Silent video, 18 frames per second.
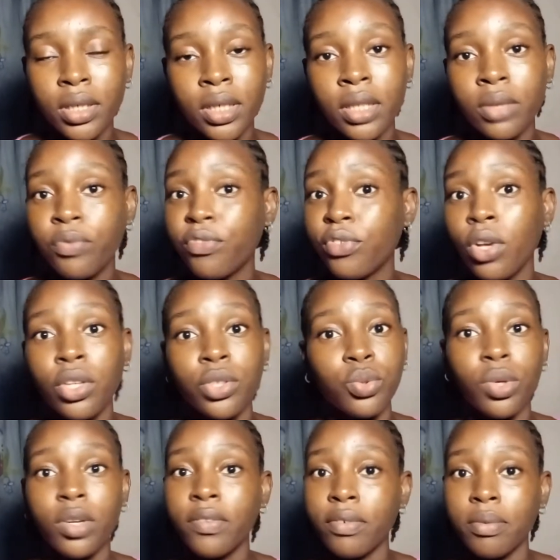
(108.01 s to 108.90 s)
If
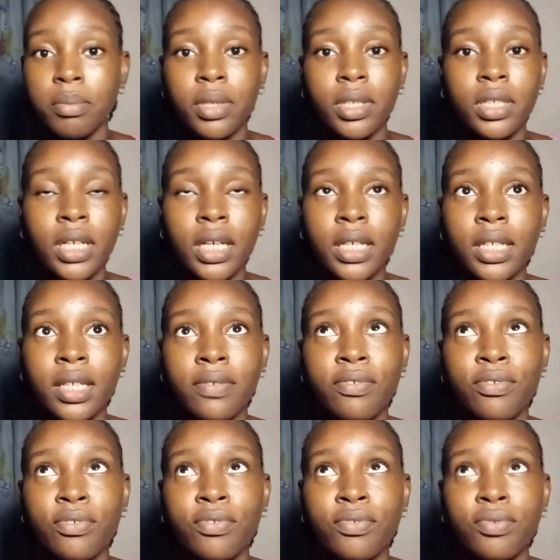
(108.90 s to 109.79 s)
vlogs work for me, like
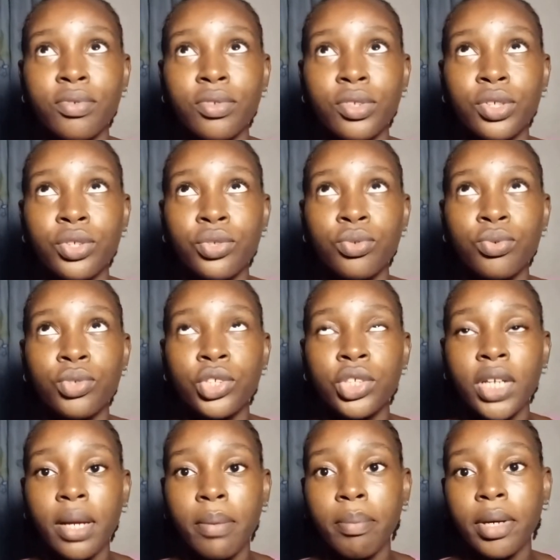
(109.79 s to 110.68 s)
if you
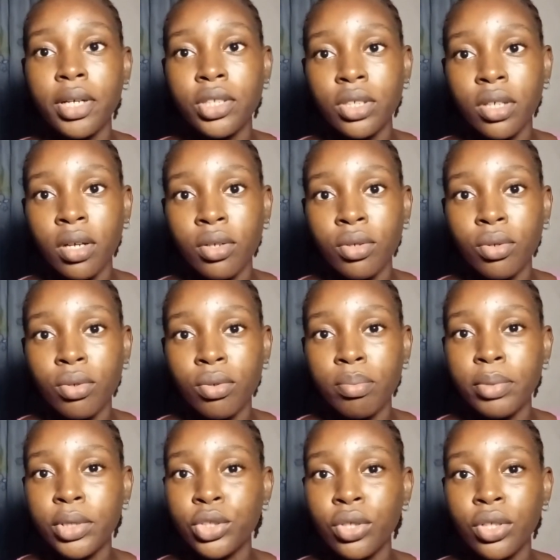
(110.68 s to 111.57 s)
check my channel,
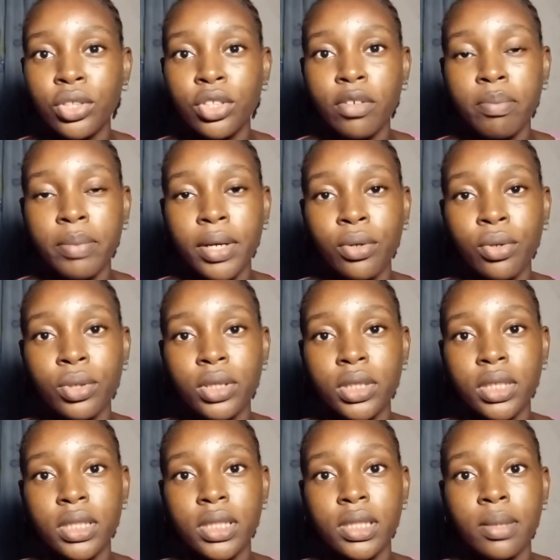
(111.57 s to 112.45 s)
majority of my
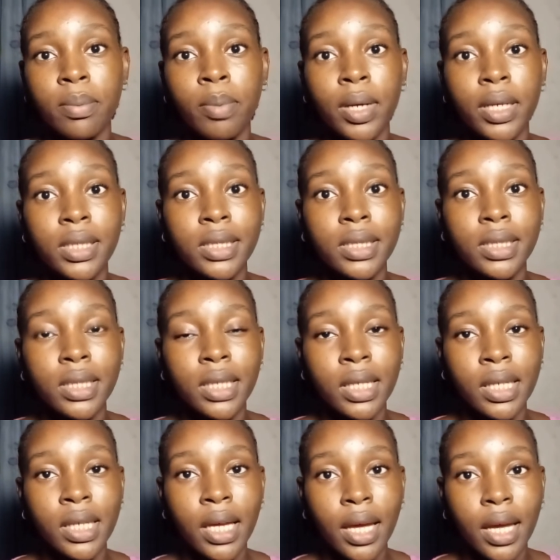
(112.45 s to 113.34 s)
content in the past
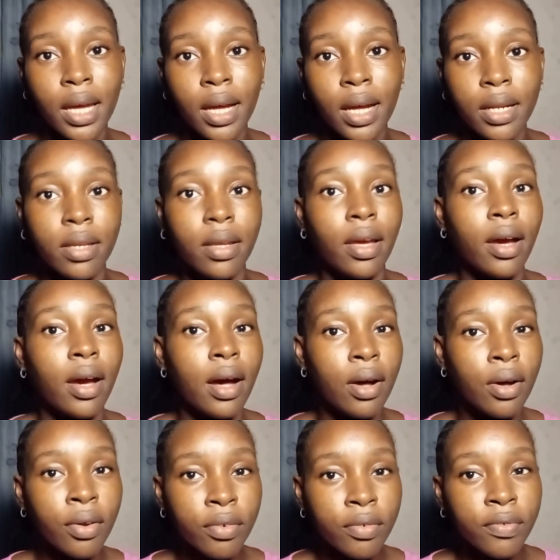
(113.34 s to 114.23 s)
year and a
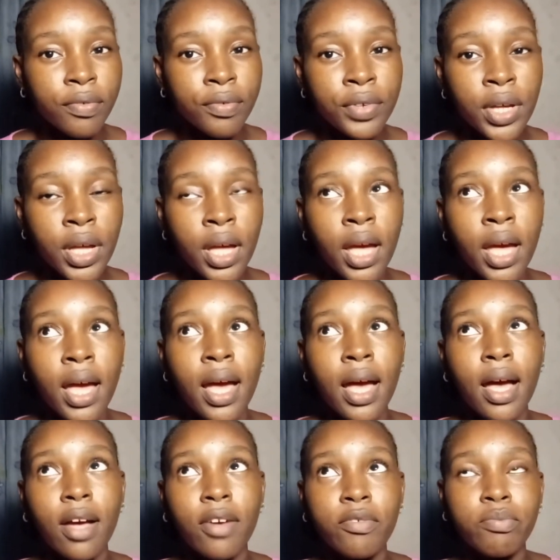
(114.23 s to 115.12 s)
half
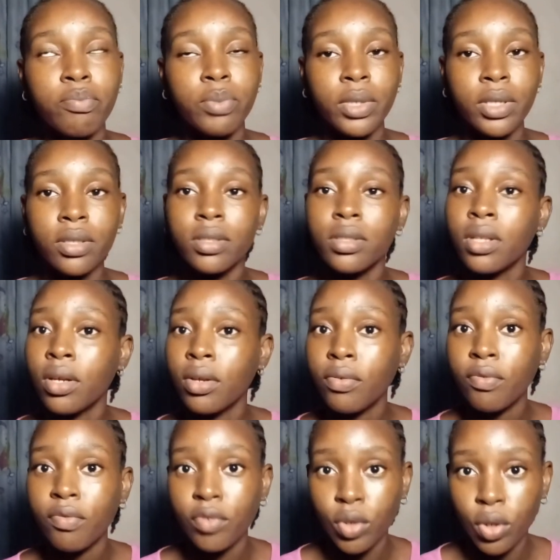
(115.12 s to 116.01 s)
have been
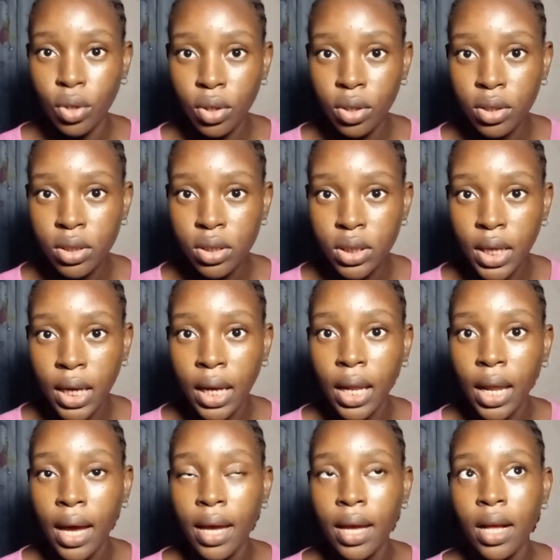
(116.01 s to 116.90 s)
vlogs,
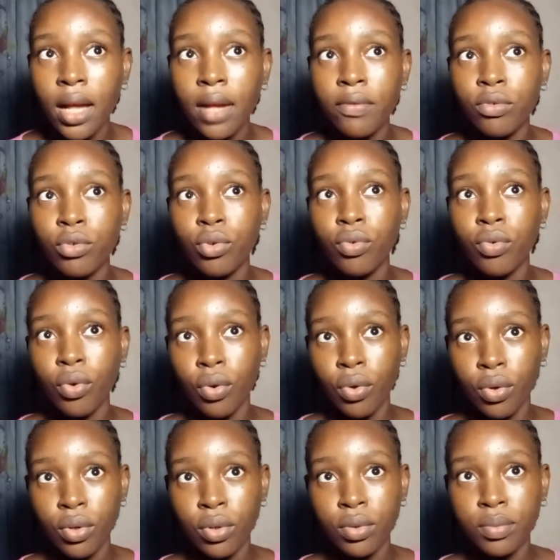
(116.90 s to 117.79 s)
and I have
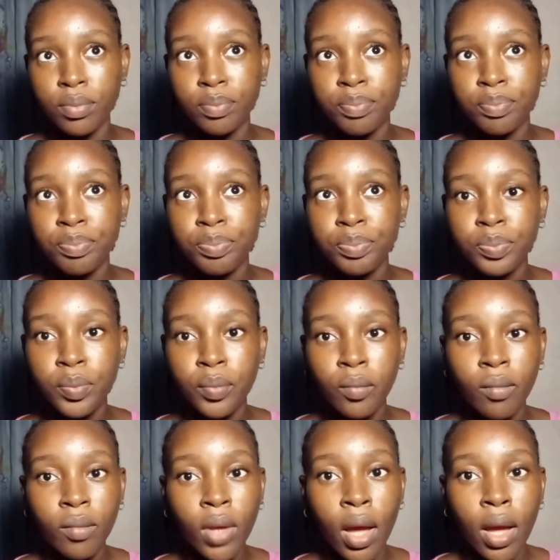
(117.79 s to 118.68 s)
grown
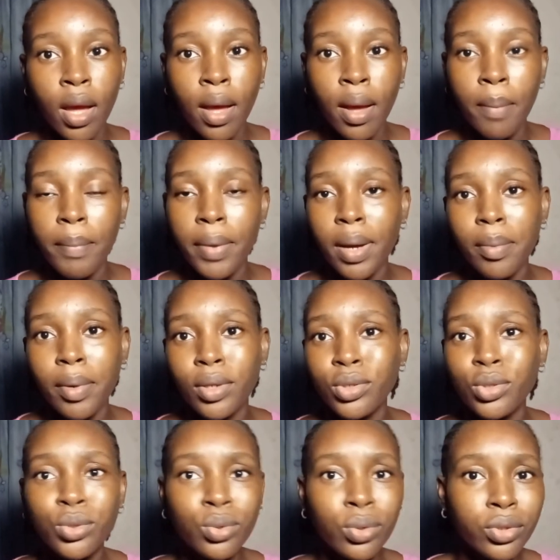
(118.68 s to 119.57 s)
by
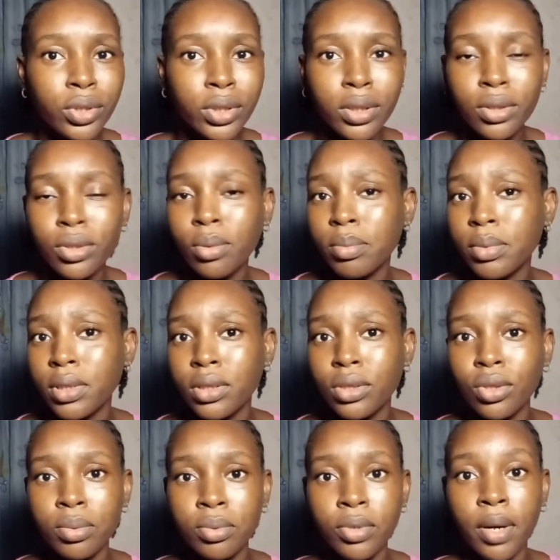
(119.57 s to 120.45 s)
about two hundred and something
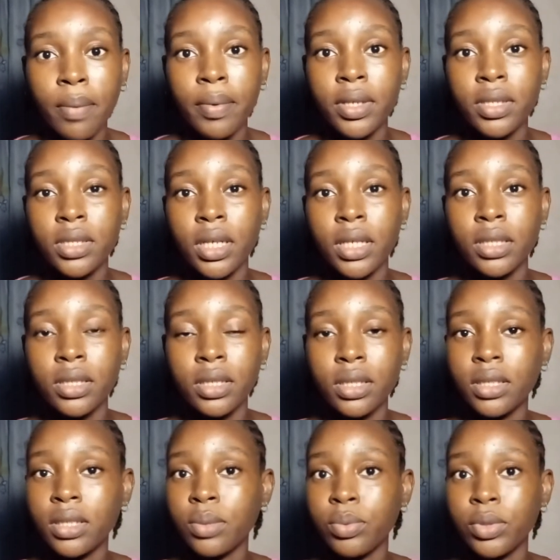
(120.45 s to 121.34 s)
subscribers, I
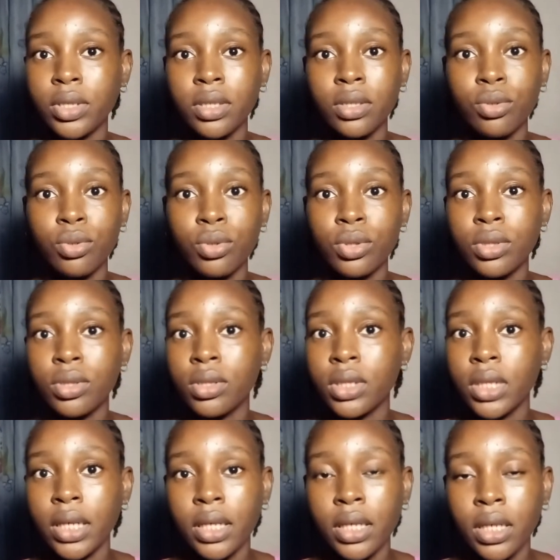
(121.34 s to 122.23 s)
think, within
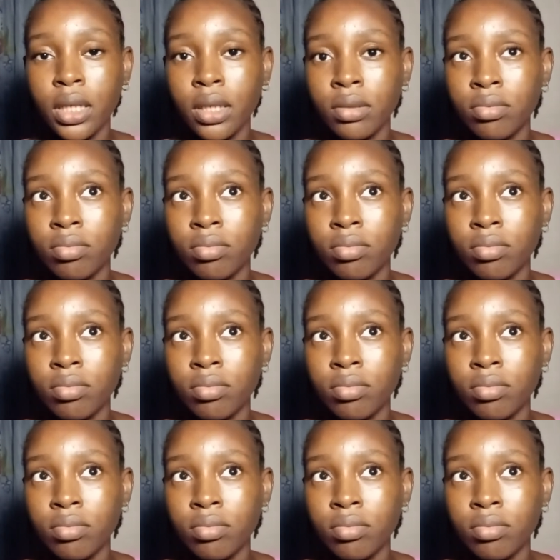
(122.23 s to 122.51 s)
those like